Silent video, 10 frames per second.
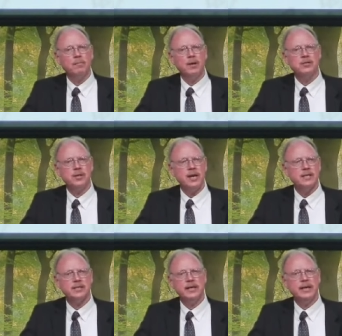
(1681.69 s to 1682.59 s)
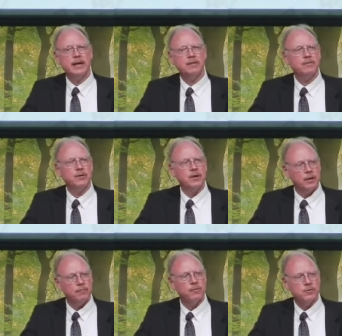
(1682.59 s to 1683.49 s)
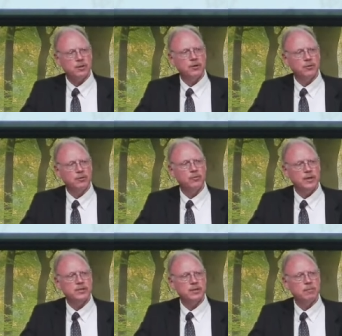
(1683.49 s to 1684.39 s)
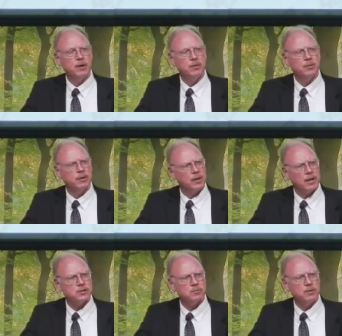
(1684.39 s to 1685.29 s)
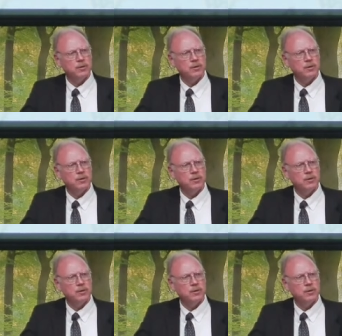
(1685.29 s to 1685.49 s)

much less get out of their comfort zone to reach somebody with the gospel.